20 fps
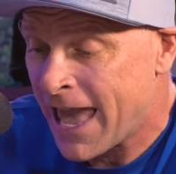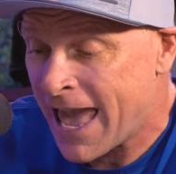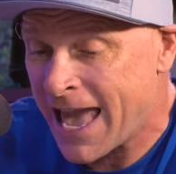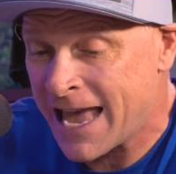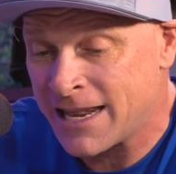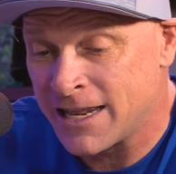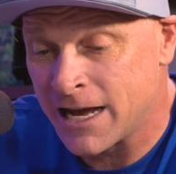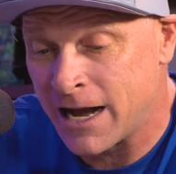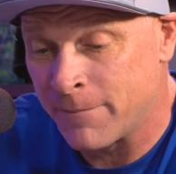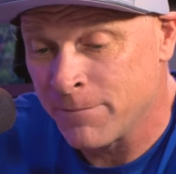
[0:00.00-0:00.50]

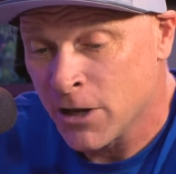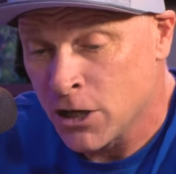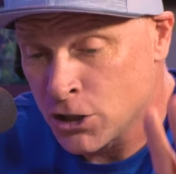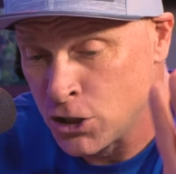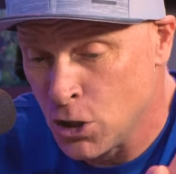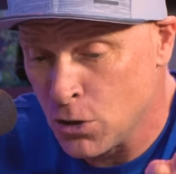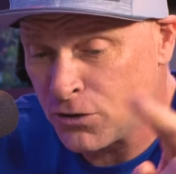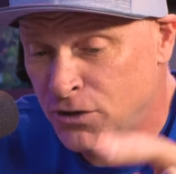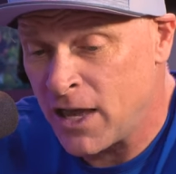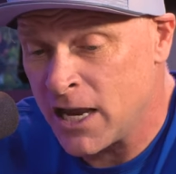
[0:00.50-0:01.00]
And uh,
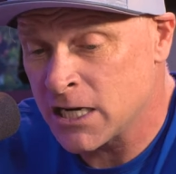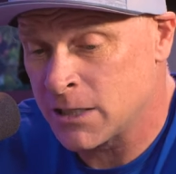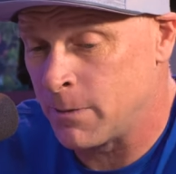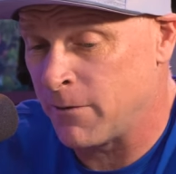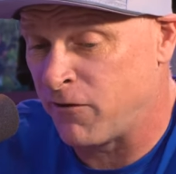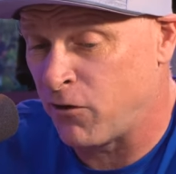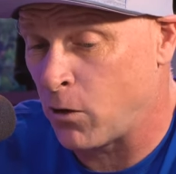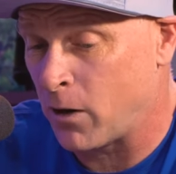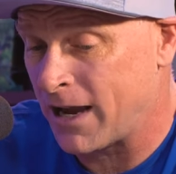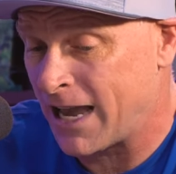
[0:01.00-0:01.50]
two things
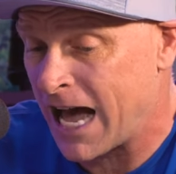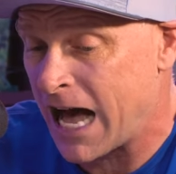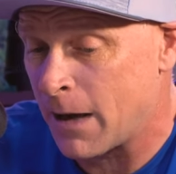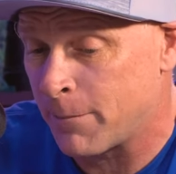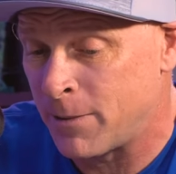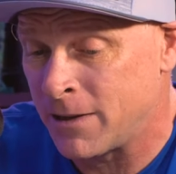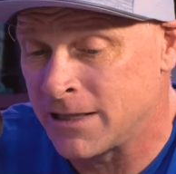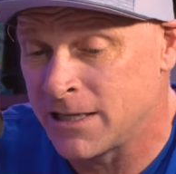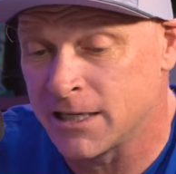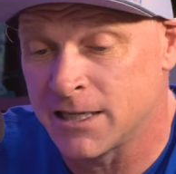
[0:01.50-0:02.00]
before I
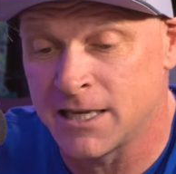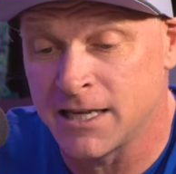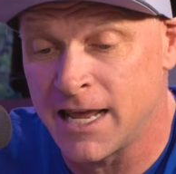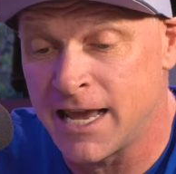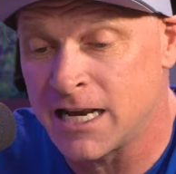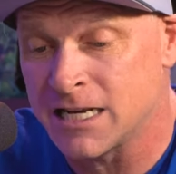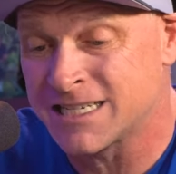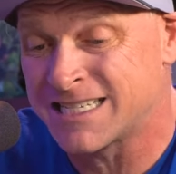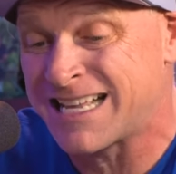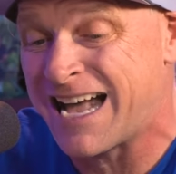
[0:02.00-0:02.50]
hop into
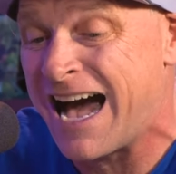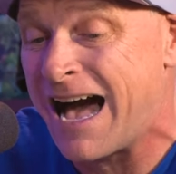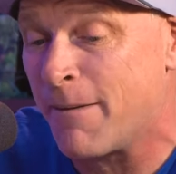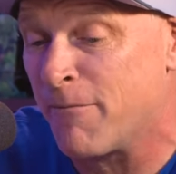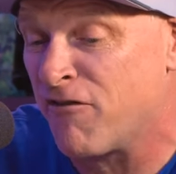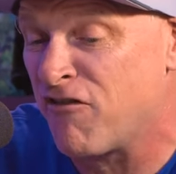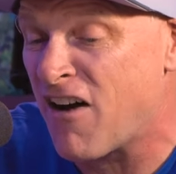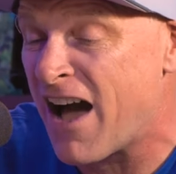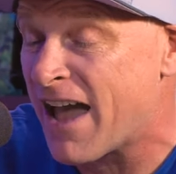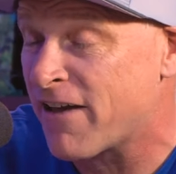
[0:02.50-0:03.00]
today's
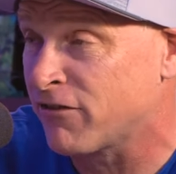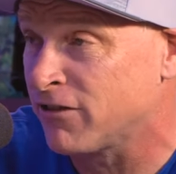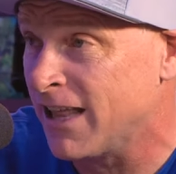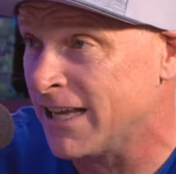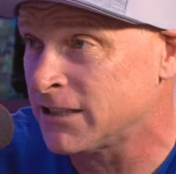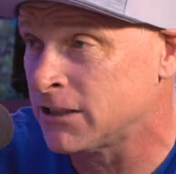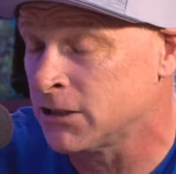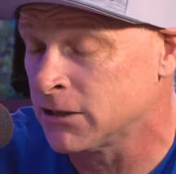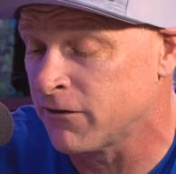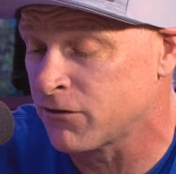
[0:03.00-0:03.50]
top five
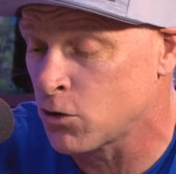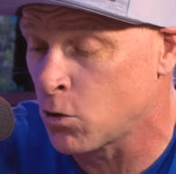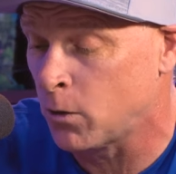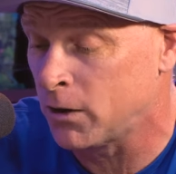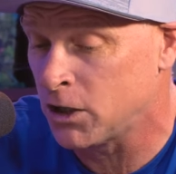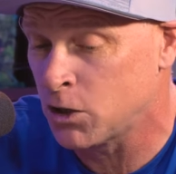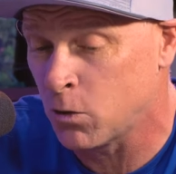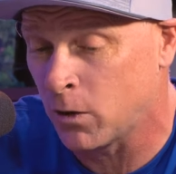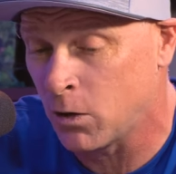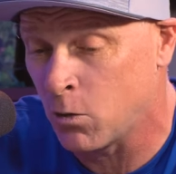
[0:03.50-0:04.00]
lessons of
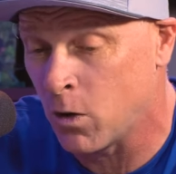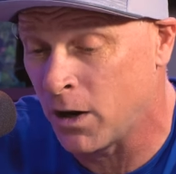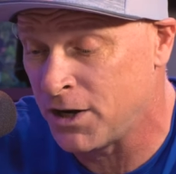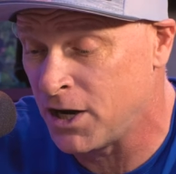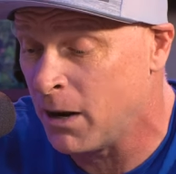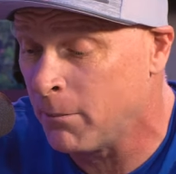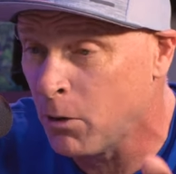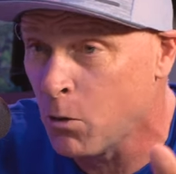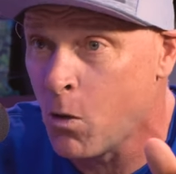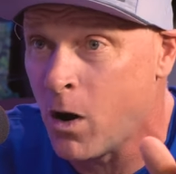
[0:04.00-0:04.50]

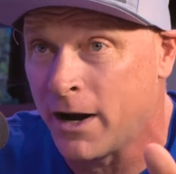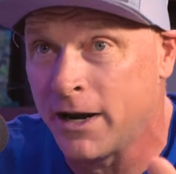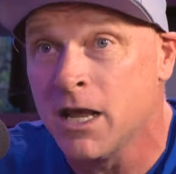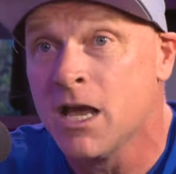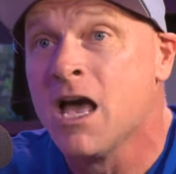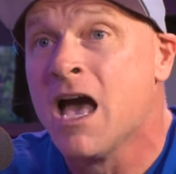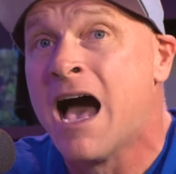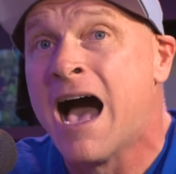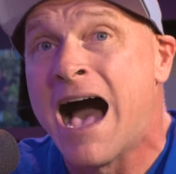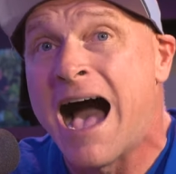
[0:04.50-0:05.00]
2021. Number one,
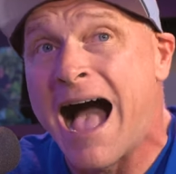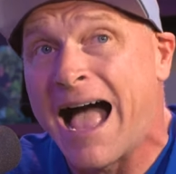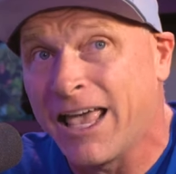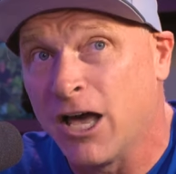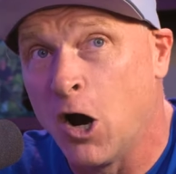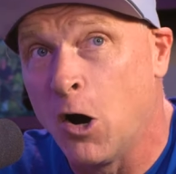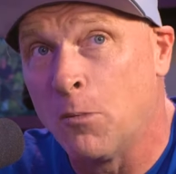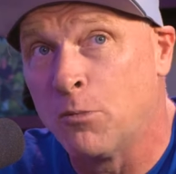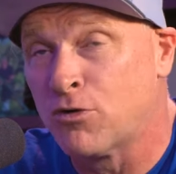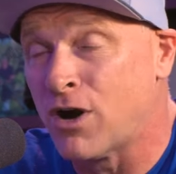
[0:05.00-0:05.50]

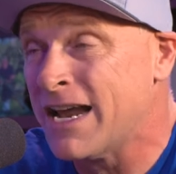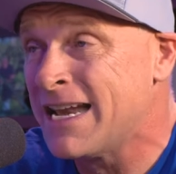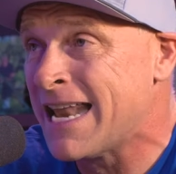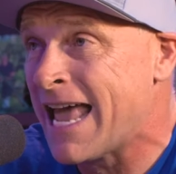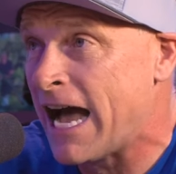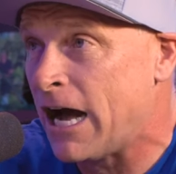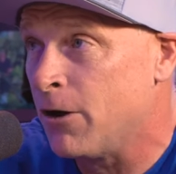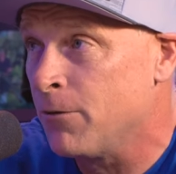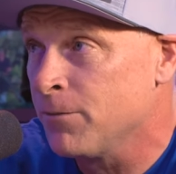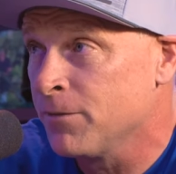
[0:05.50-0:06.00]
I hope right
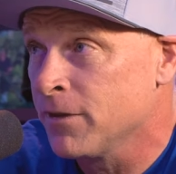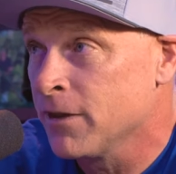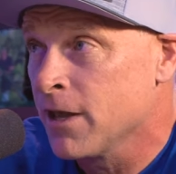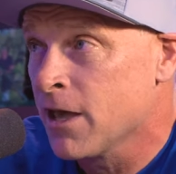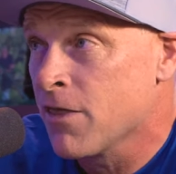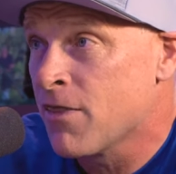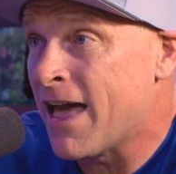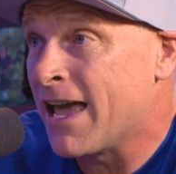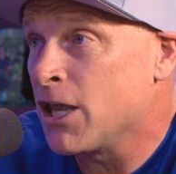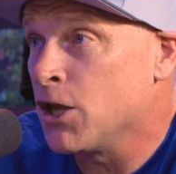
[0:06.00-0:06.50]
now
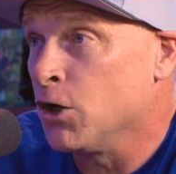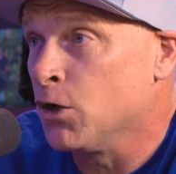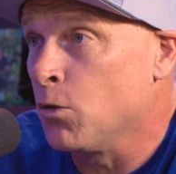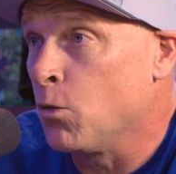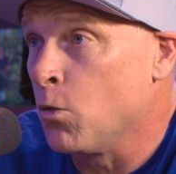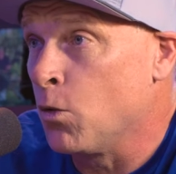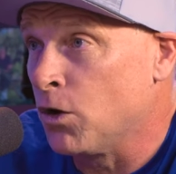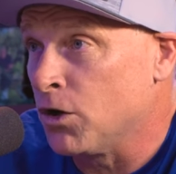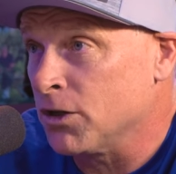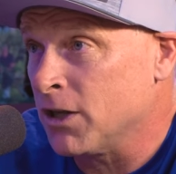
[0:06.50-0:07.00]
that you're
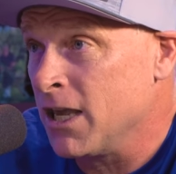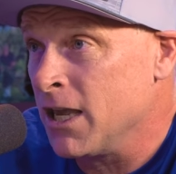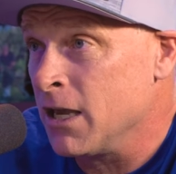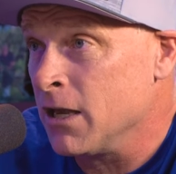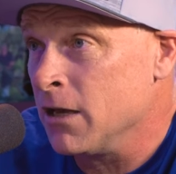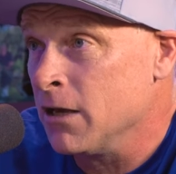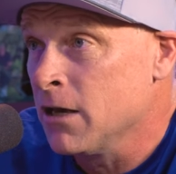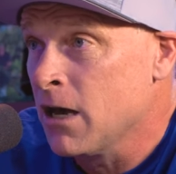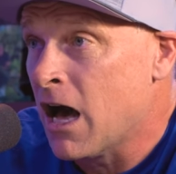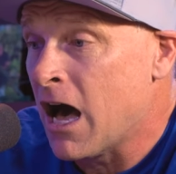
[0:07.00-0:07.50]

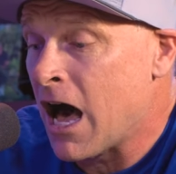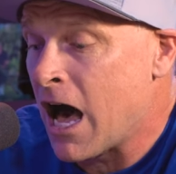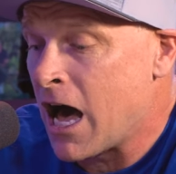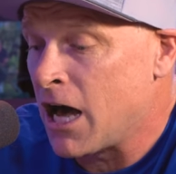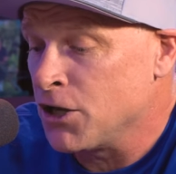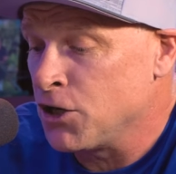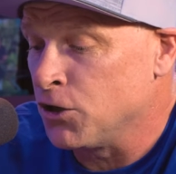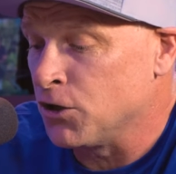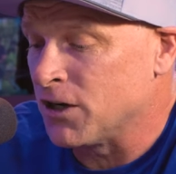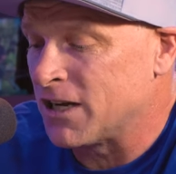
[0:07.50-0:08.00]
working
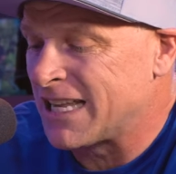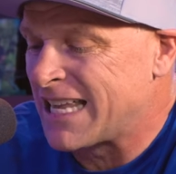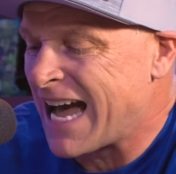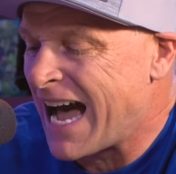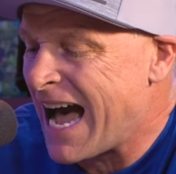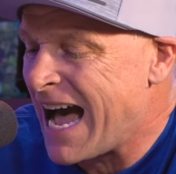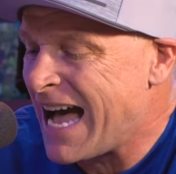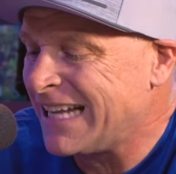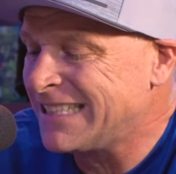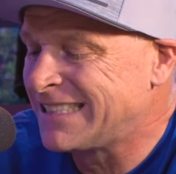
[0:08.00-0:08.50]
on your
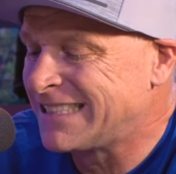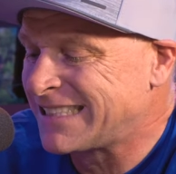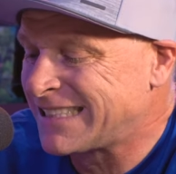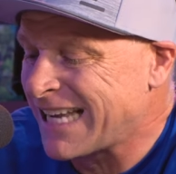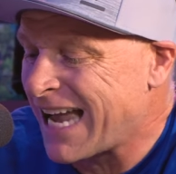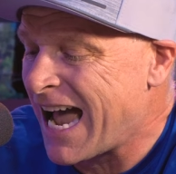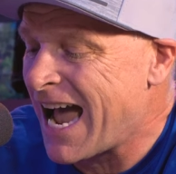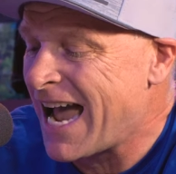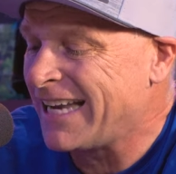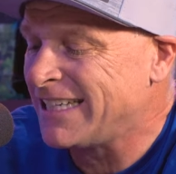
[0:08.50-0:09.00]
God
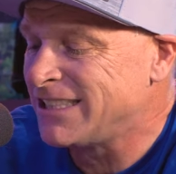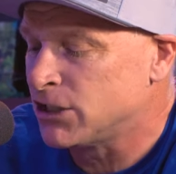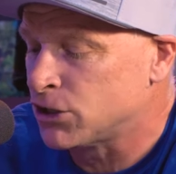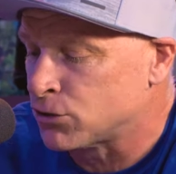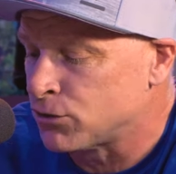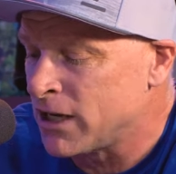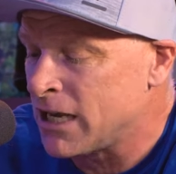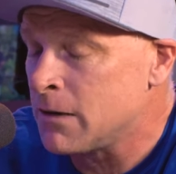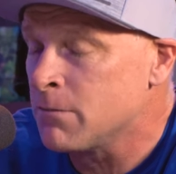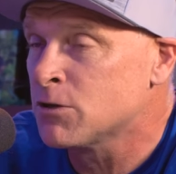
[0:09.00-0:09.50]
sized
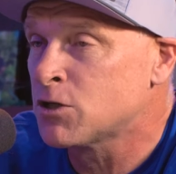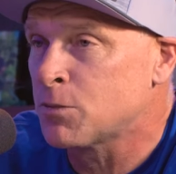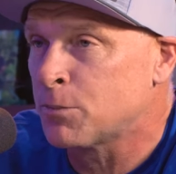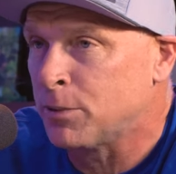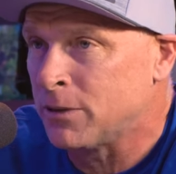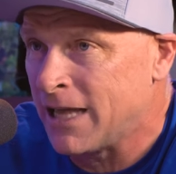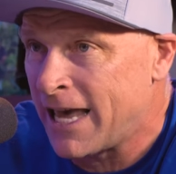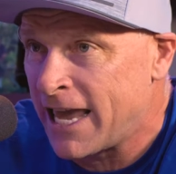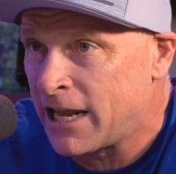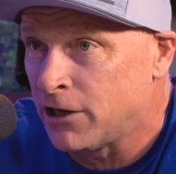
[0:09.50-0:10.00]
dreams
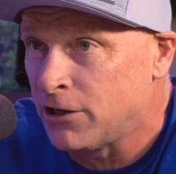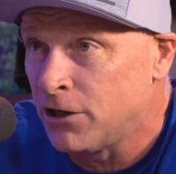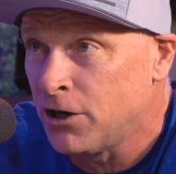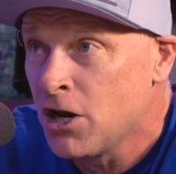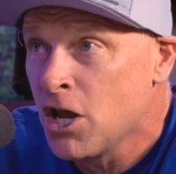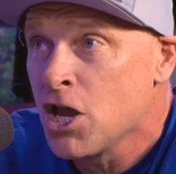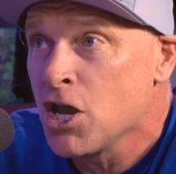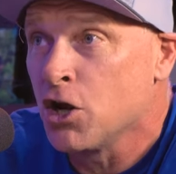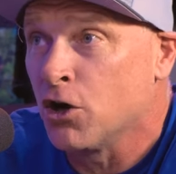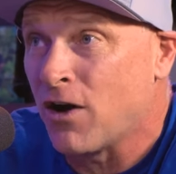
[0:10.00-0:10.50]

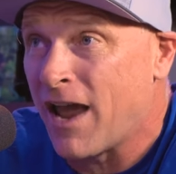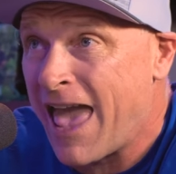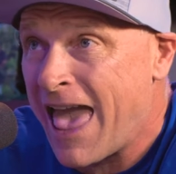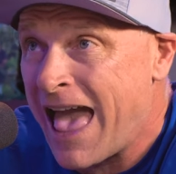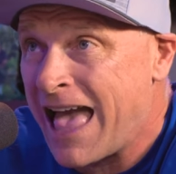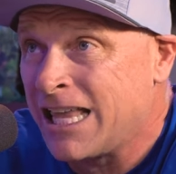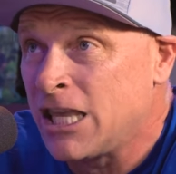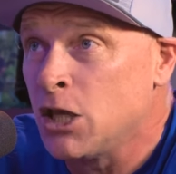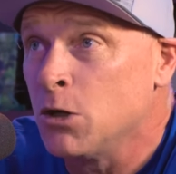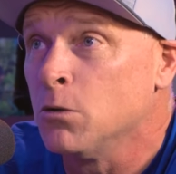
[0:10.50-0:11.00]
planner, your
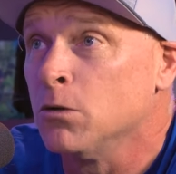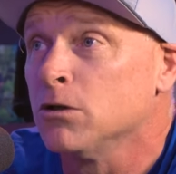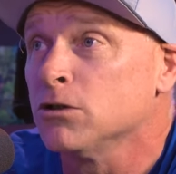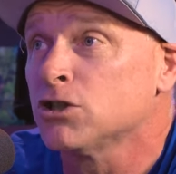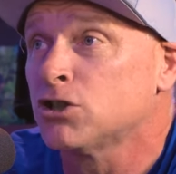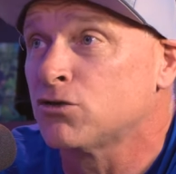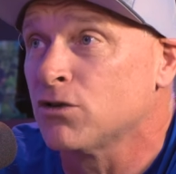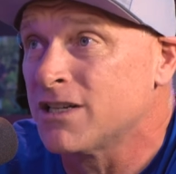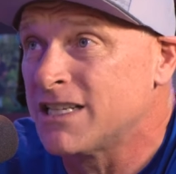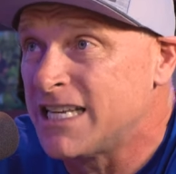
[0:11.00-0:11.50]

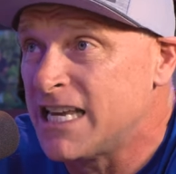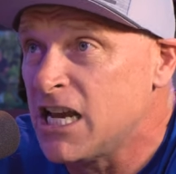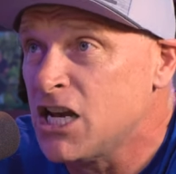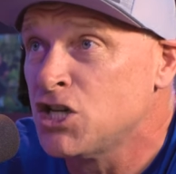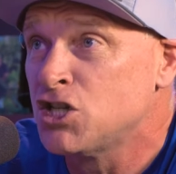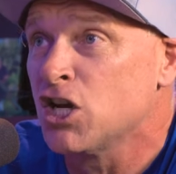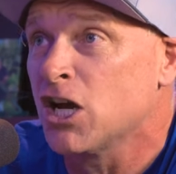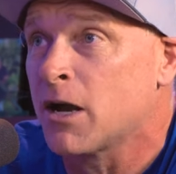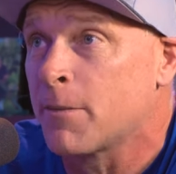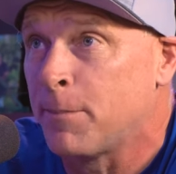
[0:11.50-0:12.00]
annual
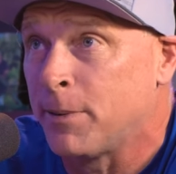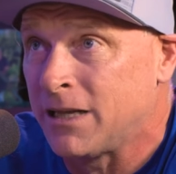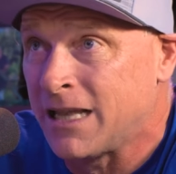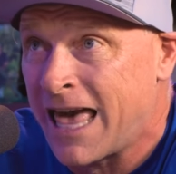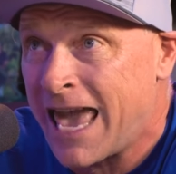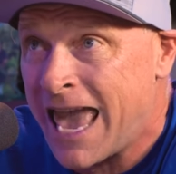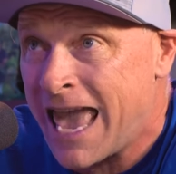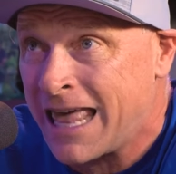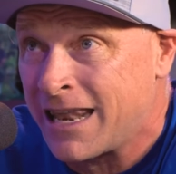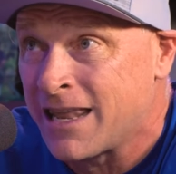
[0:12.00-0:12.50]
strategic
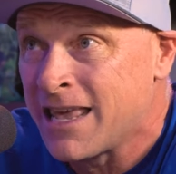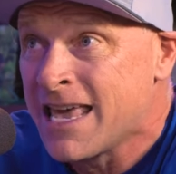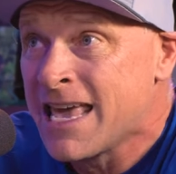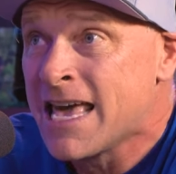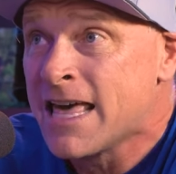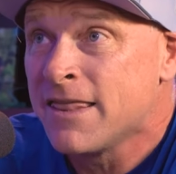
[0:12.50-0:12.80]
plan.